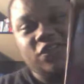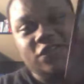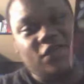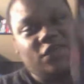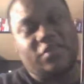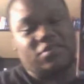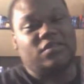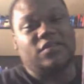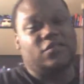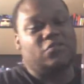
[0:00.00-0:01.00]
If you have not
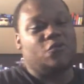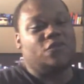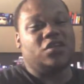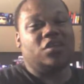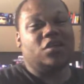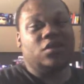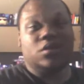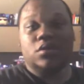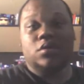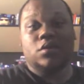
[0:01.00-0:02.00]
seen this movie,
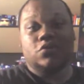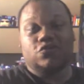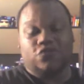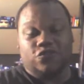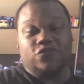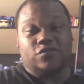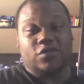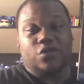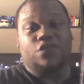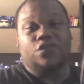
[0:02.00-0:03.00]
treat
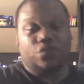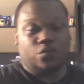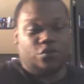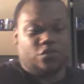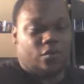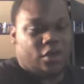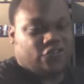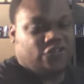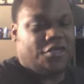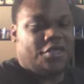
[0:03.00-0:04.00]
yourself. Worth the
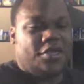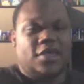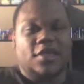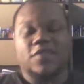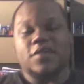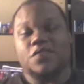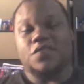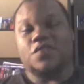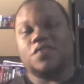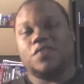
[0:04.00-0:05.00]
watch. And
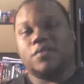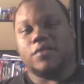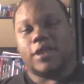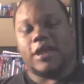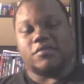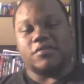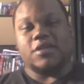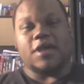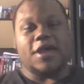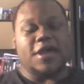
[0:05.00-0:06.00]
then
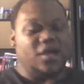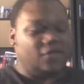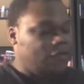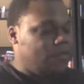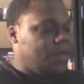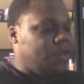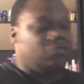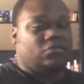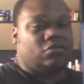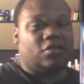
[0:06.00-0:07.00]
Lastly, I have Menace
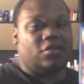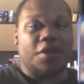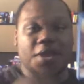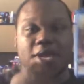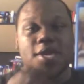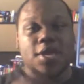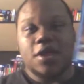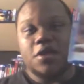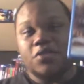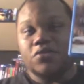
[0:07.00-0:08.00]
to Society,
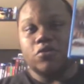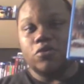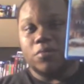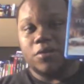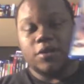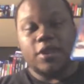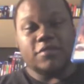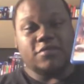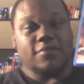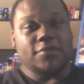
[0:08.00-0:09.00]
another urban
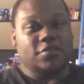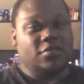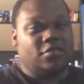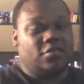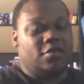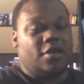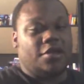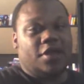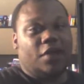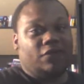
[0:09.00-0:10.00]
classic. Menace to
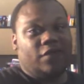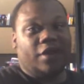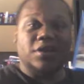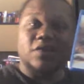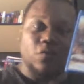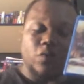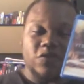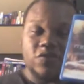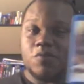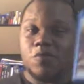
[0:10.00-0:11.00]
Society. I've, I've never
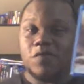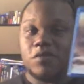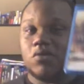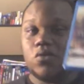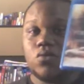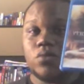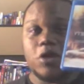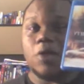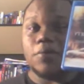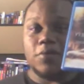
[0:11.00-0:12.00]
watched this movie until a
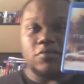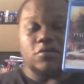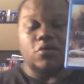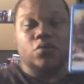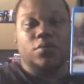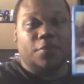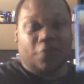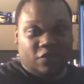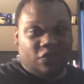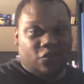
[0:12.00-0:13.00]
couple years ago. One of my
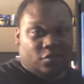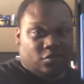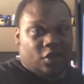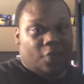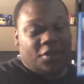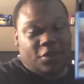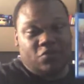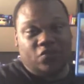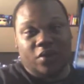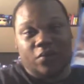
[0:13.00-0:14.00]
best friends got me hip to it.